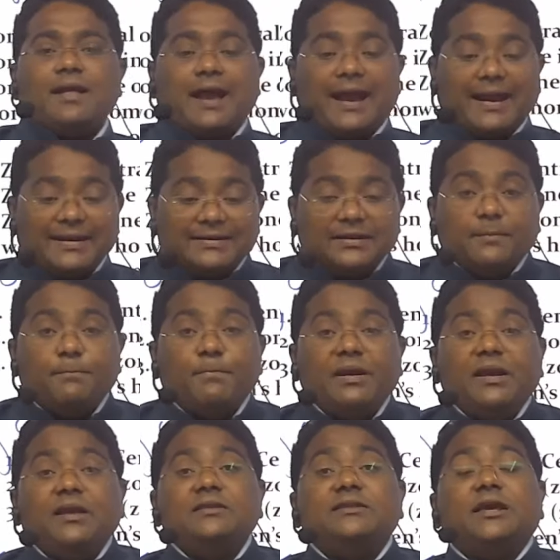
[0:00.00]
and they
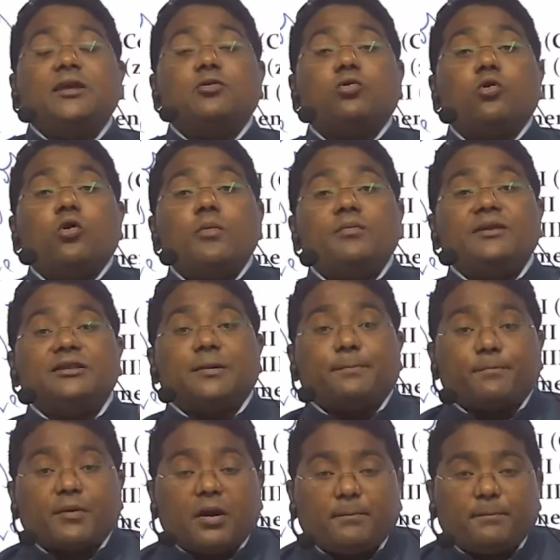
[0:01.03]
build their home in the
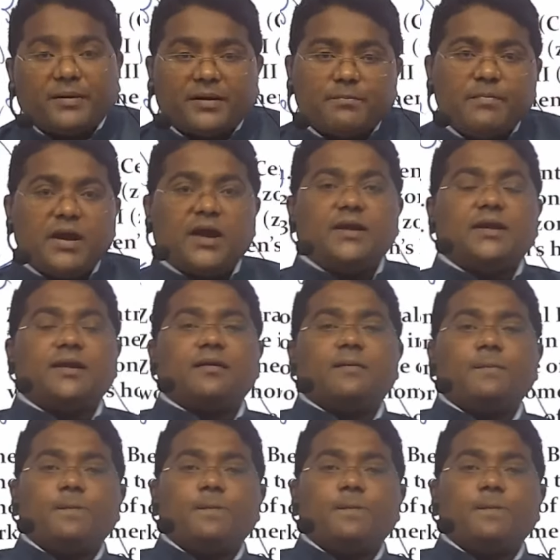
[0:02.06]
proper manner.